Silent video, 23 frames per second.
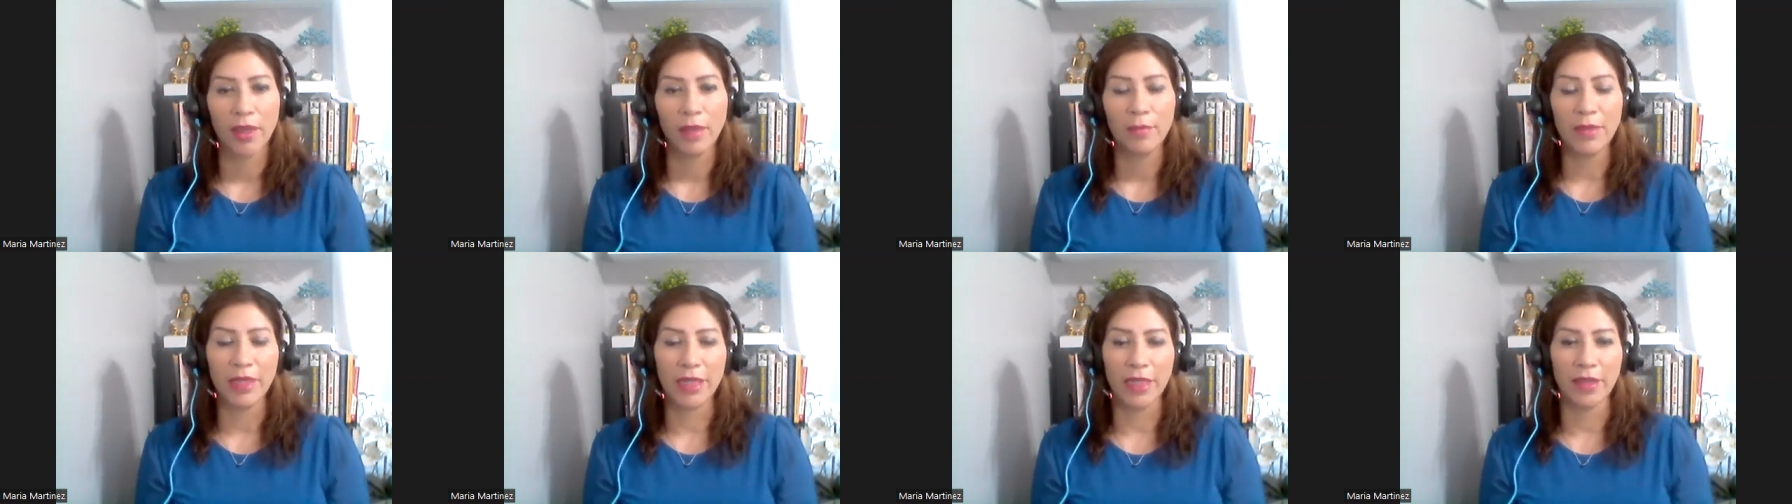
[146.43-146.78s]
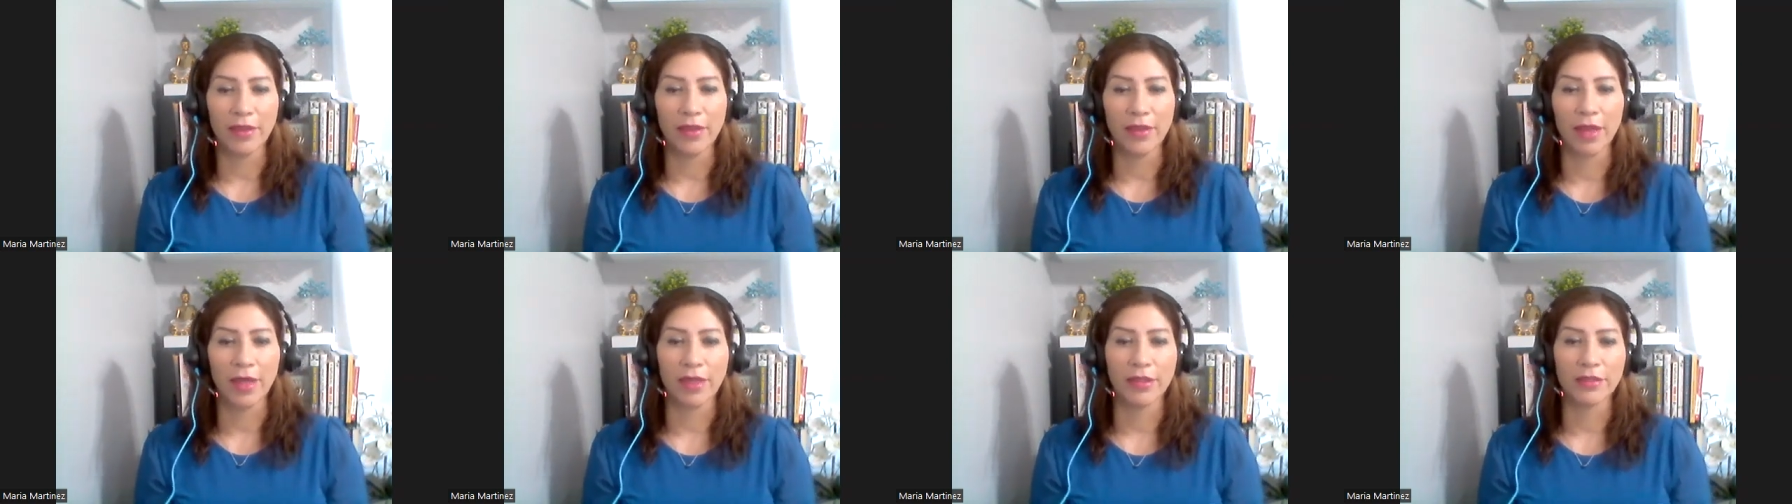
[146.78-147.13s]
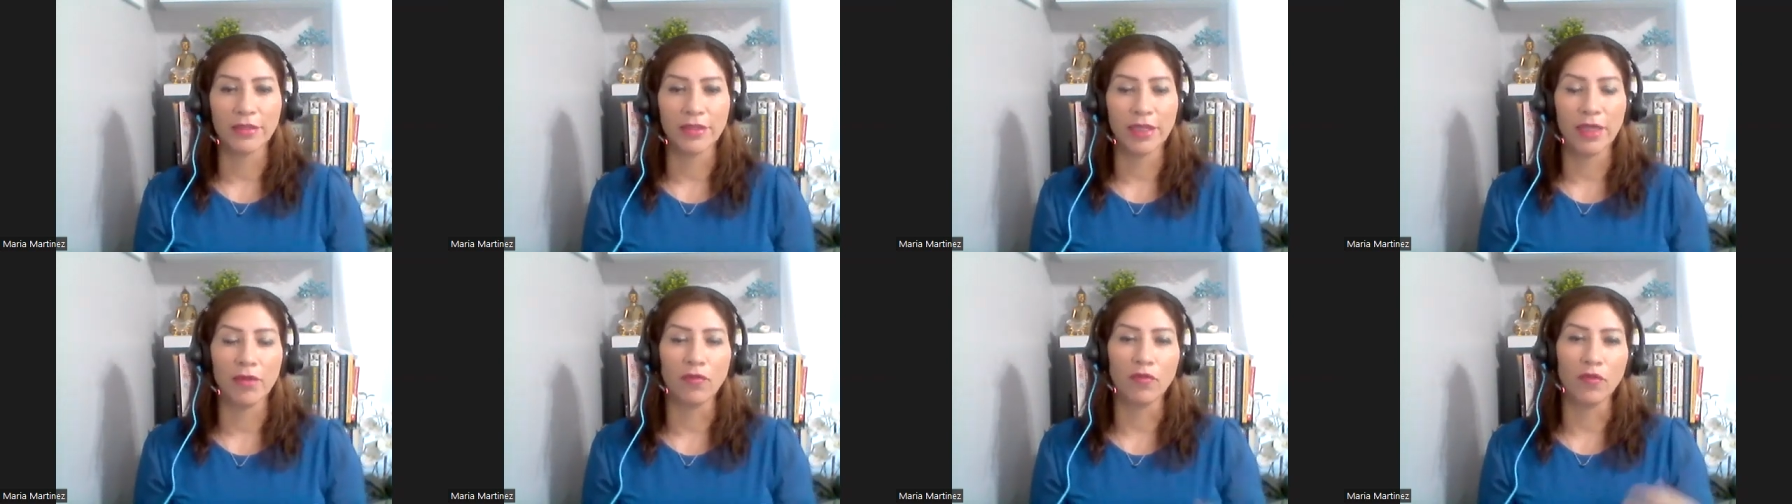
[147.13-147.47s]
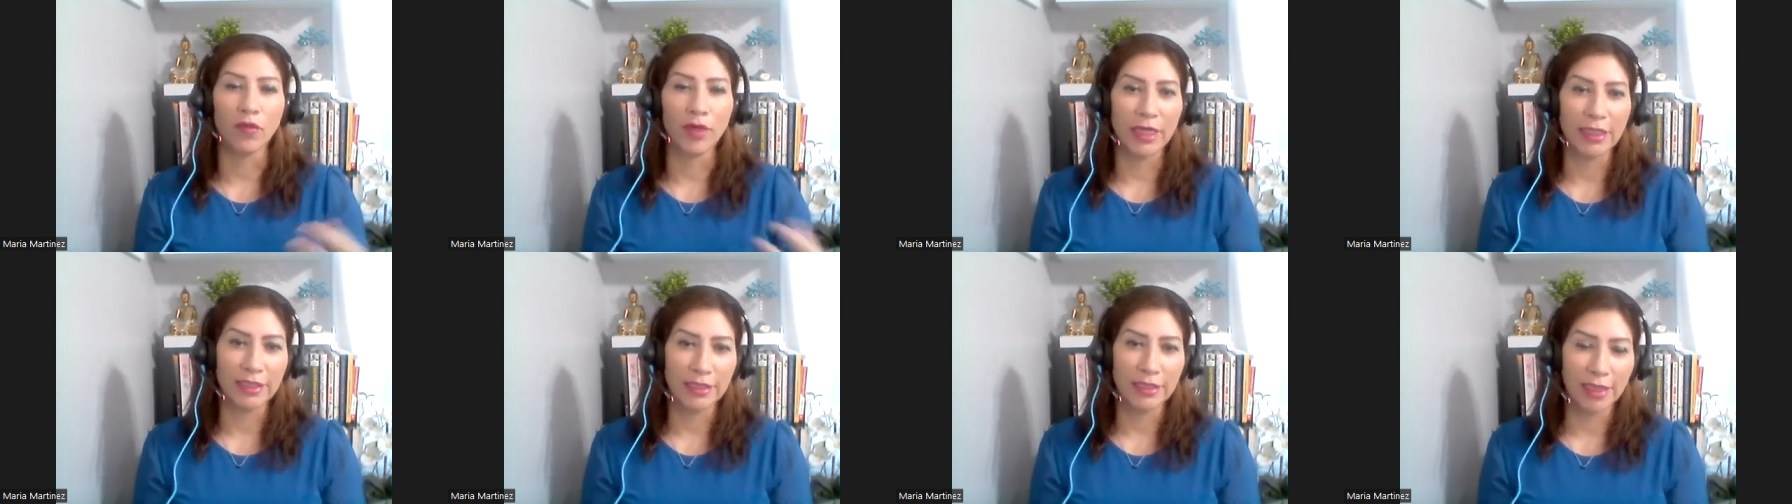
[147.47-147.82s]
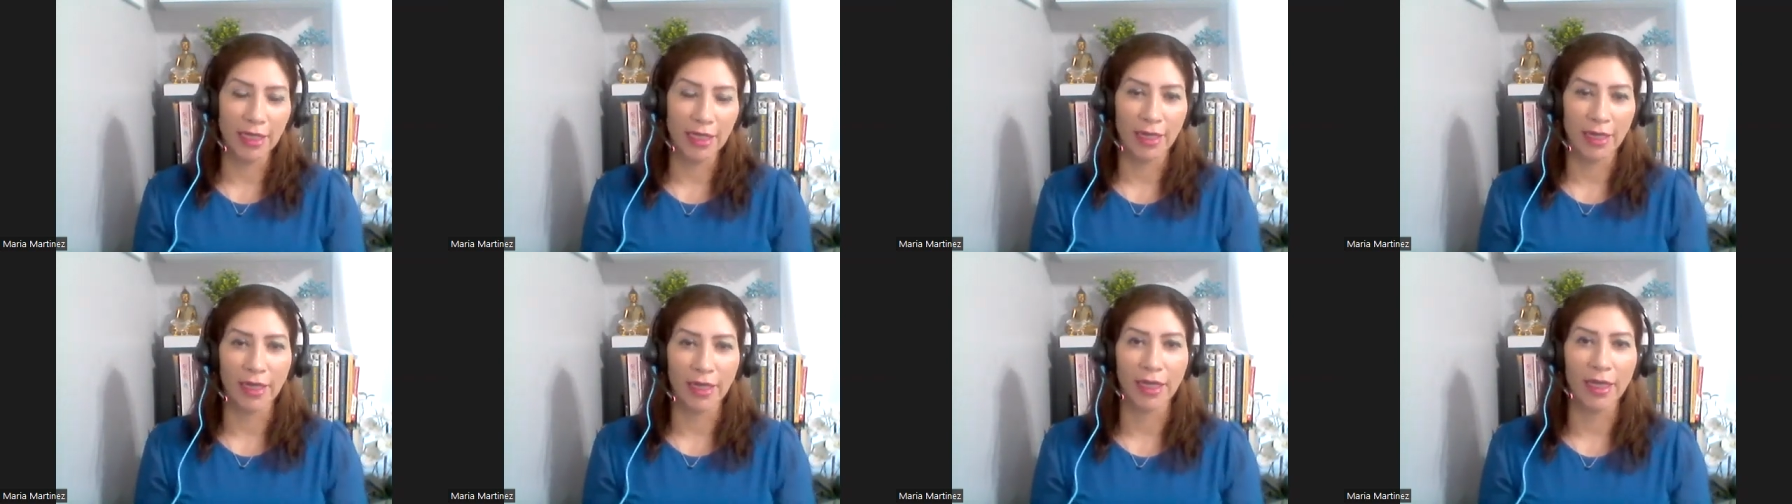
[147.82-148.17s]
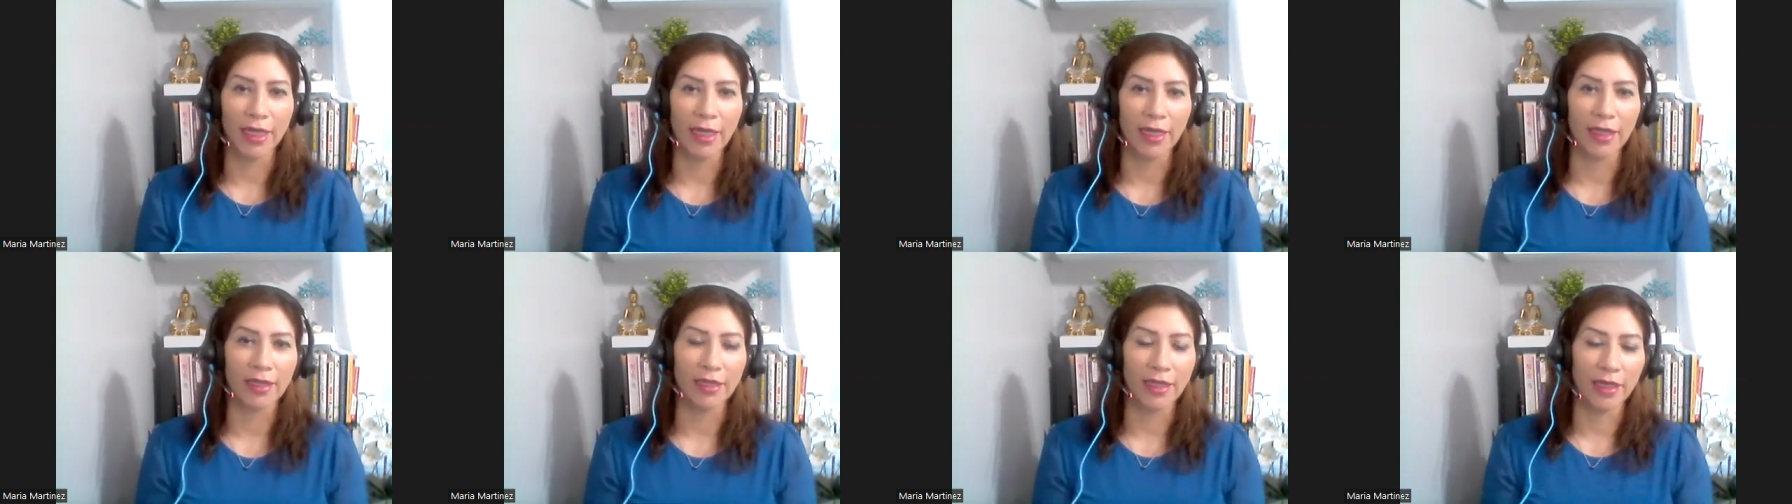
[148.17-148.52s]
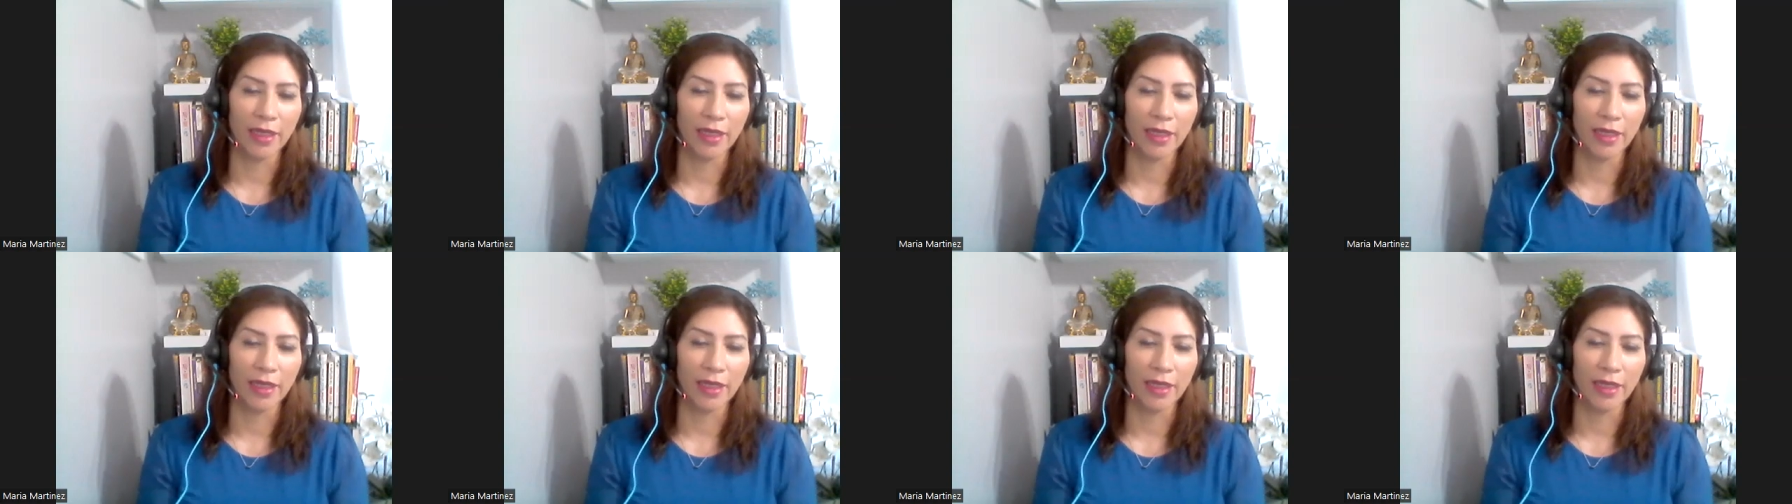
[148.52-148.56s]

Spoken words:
meaning that if one is not aligned,